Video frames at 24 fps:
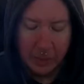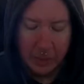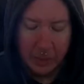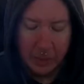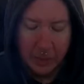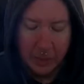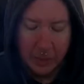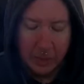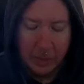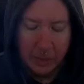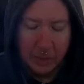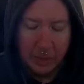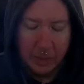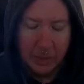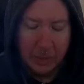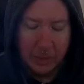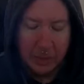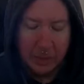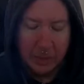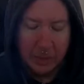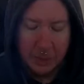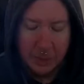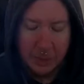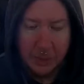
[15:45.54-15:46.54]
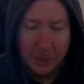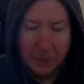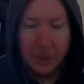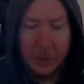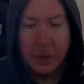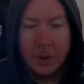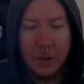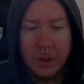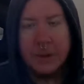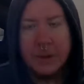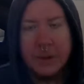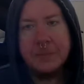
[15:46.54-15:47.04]
Because before,
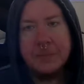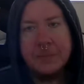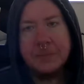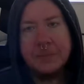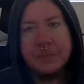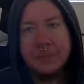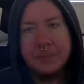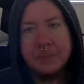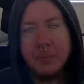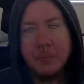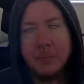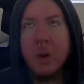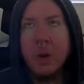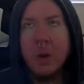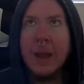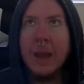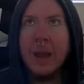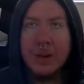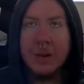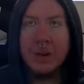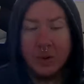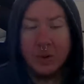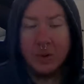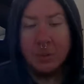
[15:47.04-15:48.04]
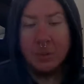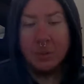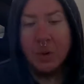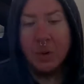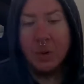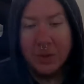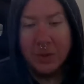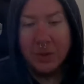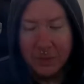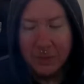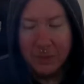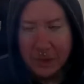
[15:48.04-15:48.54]
well, actually more
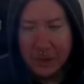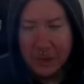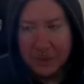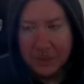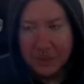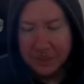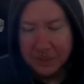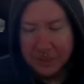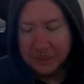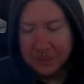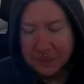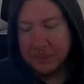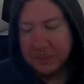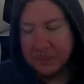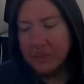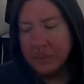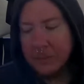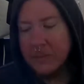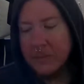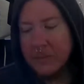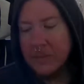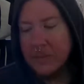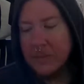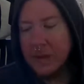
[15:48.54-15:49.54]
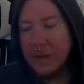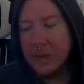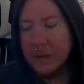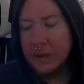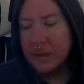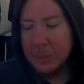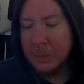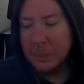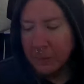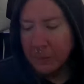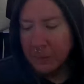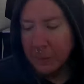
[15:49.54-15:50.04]
severe. Because
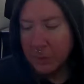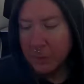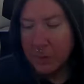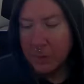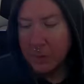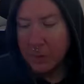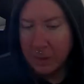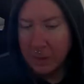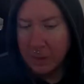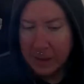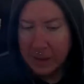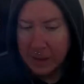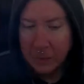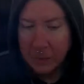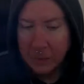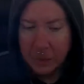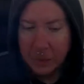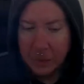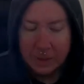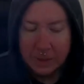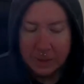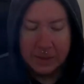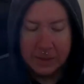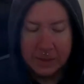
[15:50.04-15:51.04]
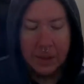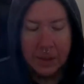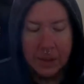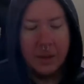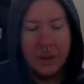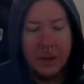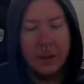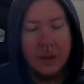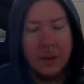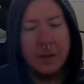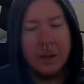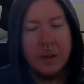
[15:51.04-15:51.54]
before the plan was
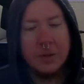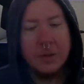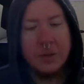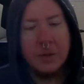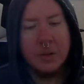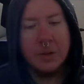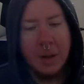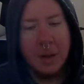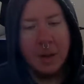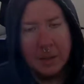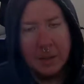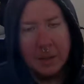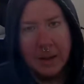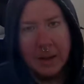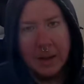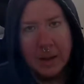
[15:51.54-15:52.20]
to numb the eye,